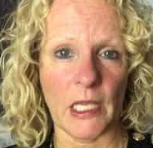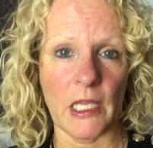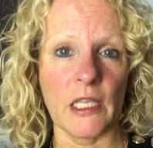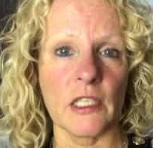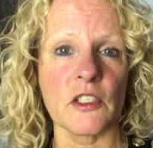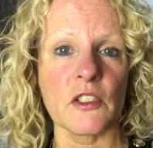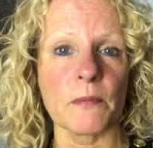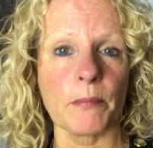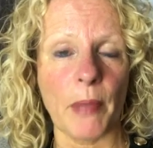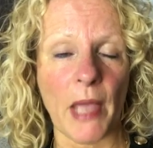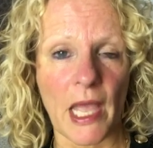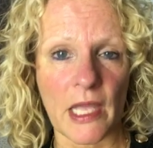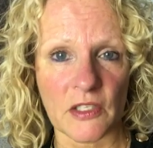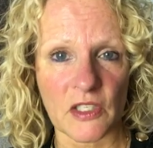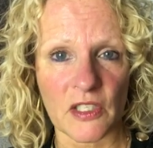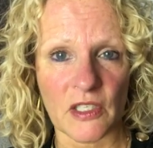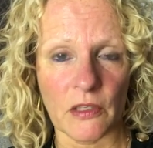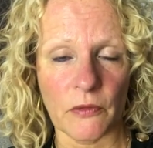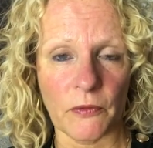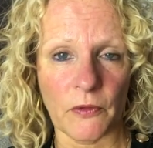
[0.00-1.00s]
is
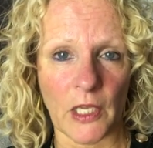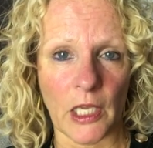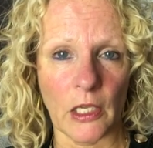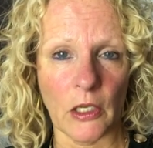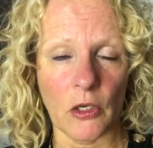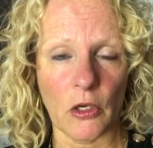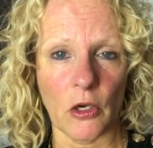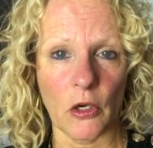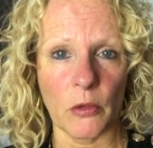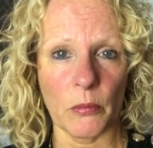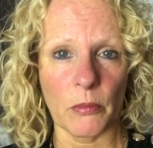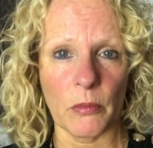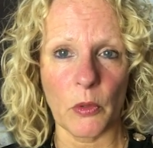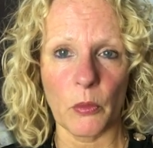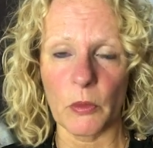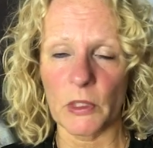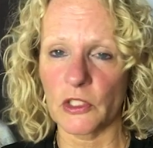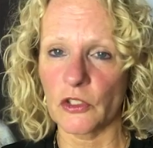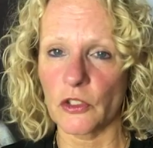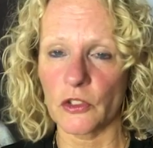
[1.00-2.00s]
passive income,
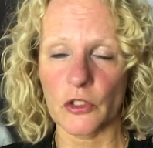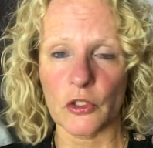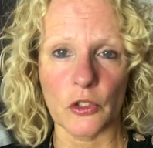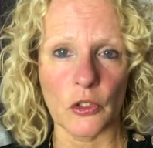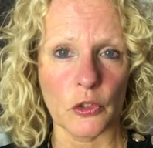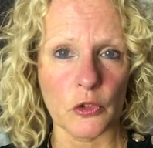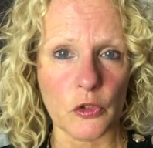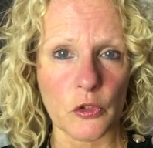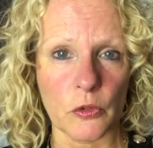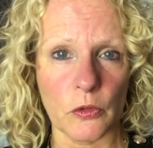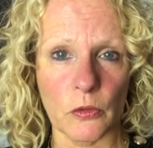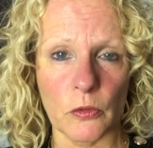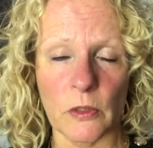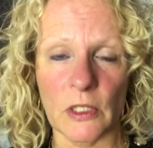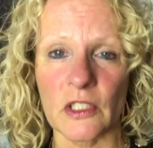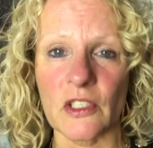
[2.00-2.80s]
which is not true.